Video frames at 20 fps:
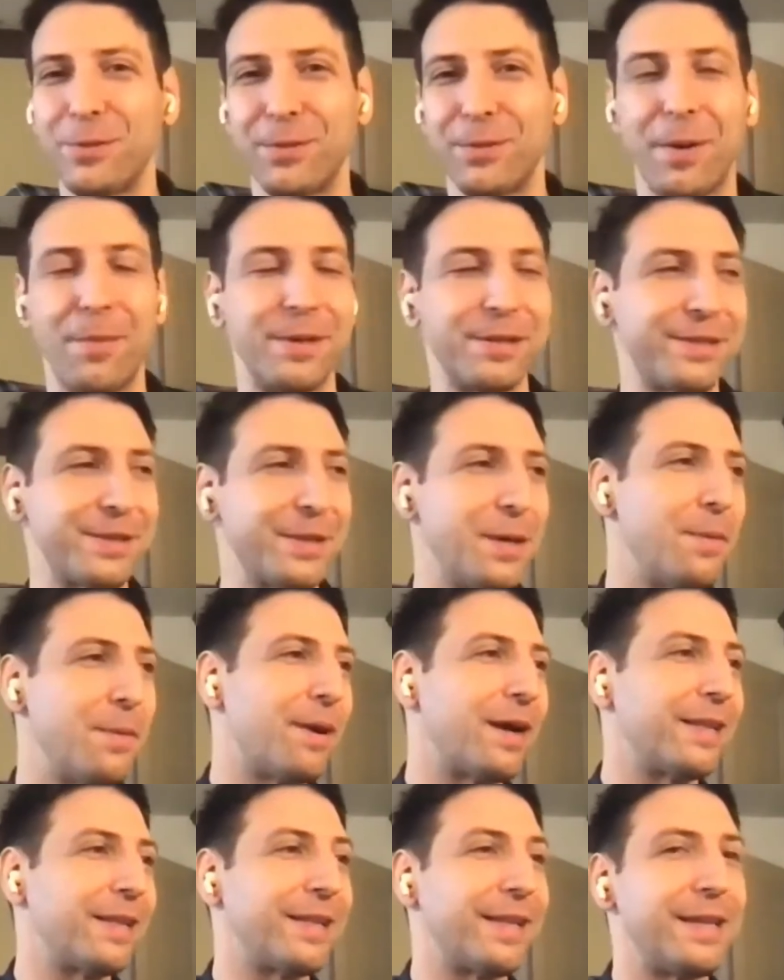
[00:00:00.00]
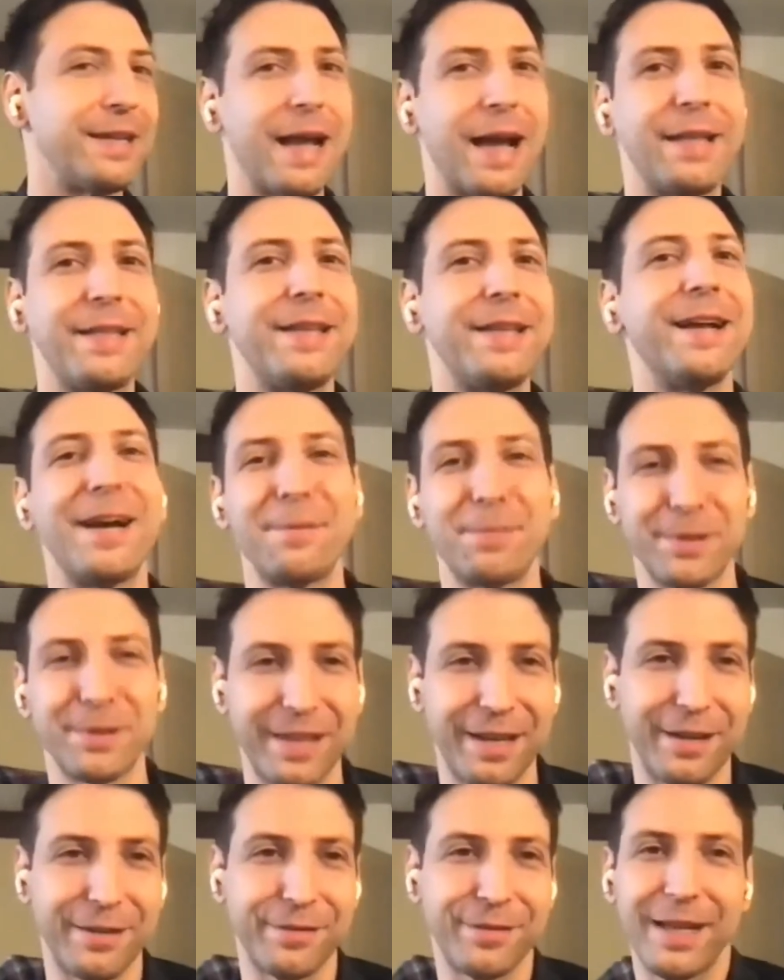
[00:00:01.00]
almost probably the
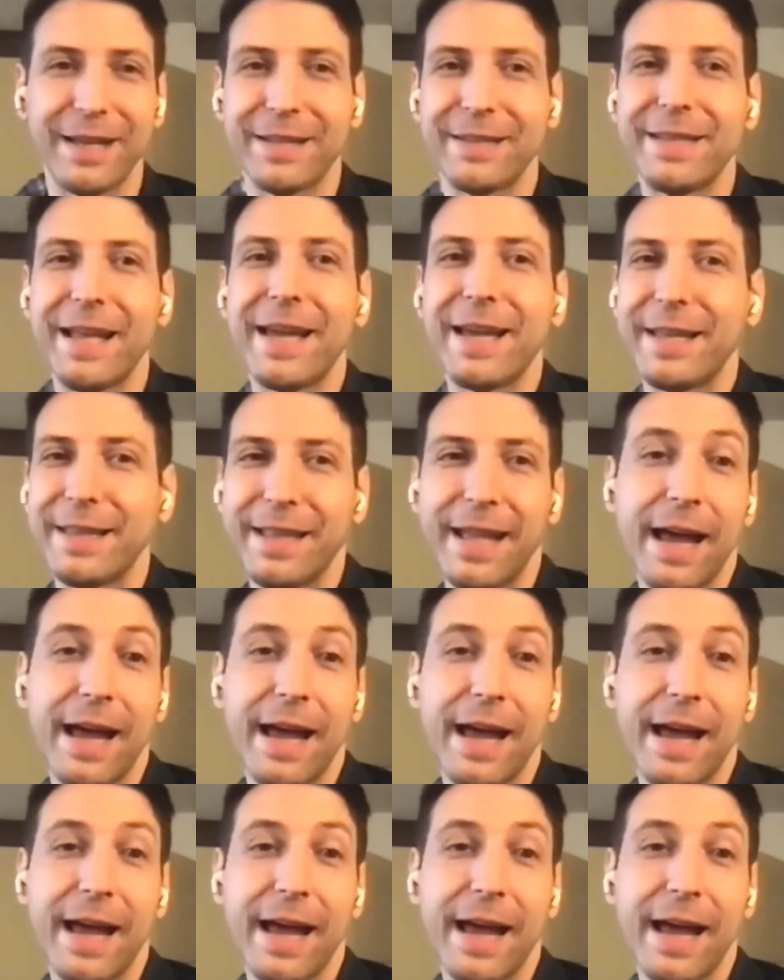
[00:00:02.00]
99% of like day in,